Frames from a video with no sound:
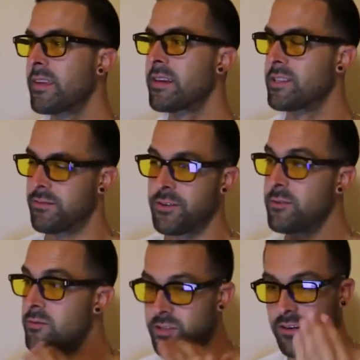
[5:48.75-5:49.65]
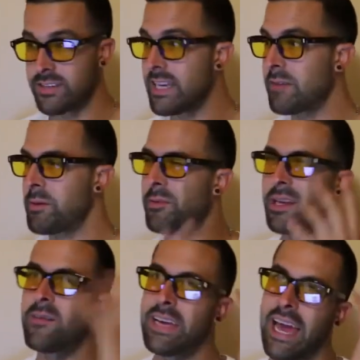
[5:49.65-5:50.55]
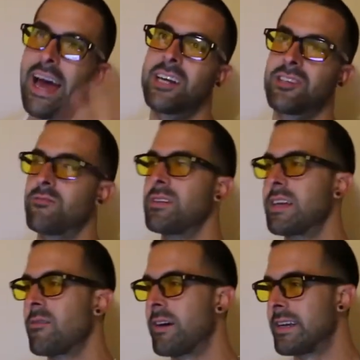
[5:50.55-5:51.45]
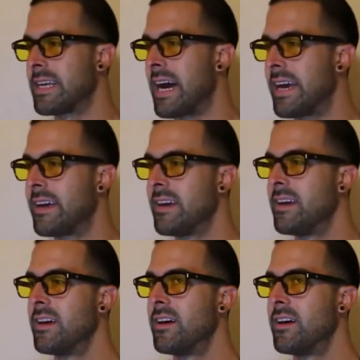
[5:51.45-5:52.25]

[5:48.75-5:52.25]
Because if you start telling people, you know what, yeah, I should really go on a diet,